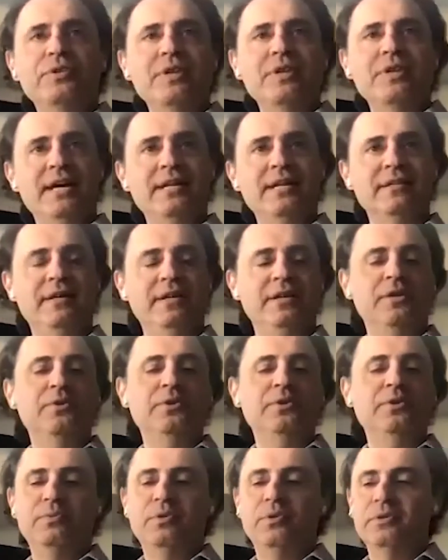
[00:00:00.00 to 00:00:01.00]
folks at
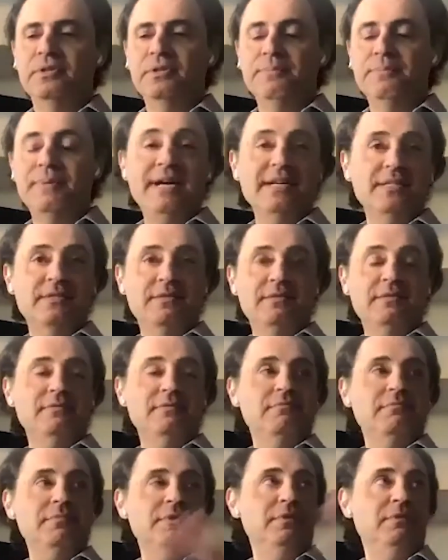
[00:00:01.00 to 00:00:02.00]
Equitable in the
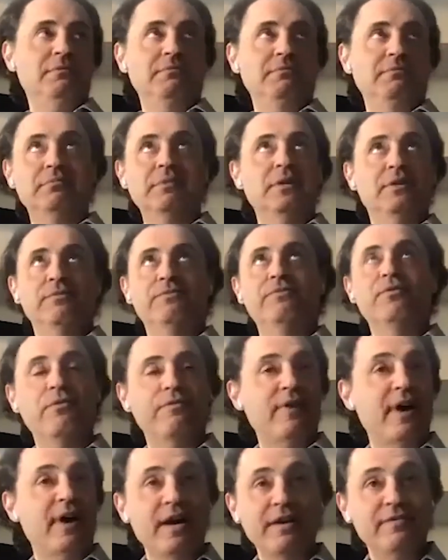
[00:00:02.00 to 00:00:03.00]
past
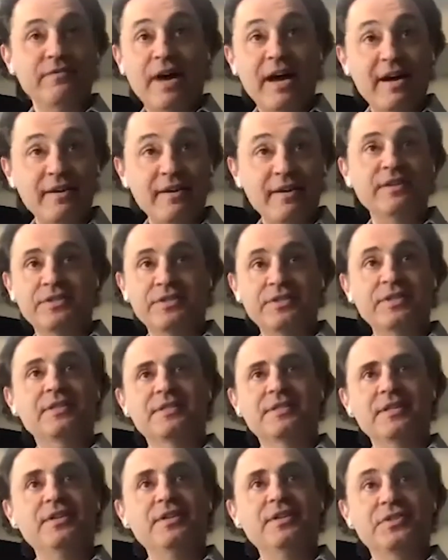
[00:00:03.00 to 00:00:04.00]

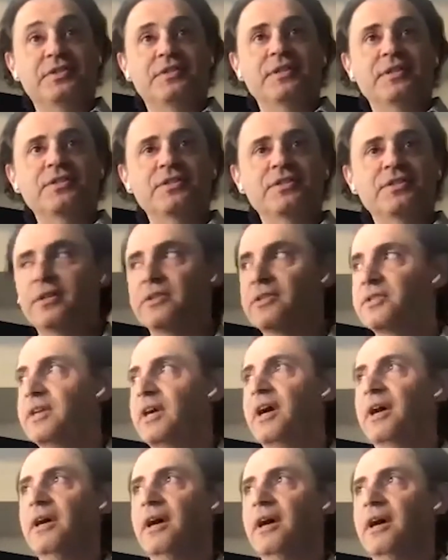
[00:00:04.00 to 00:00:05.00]
6
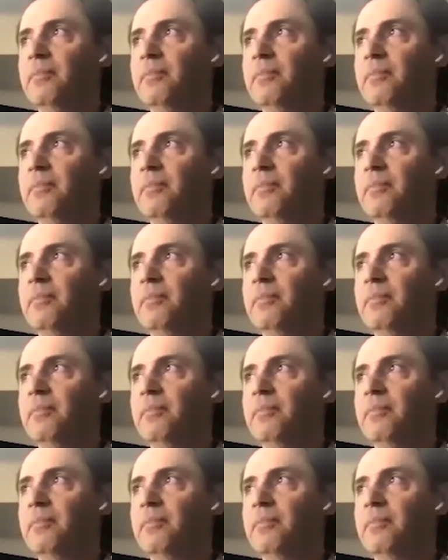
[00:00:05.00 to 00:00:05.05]
years.